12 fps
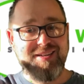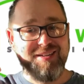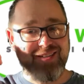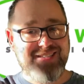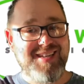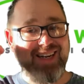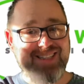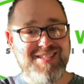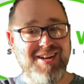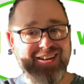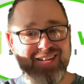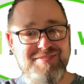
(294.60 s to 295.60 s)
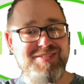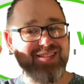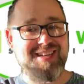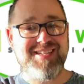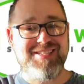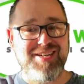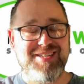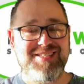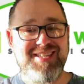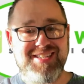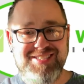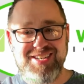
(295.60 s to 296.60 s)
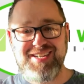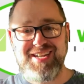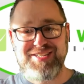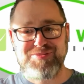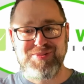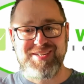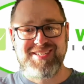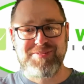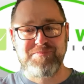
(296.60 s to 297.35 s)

Your TikTok, even TikTok, your TikTok ads work.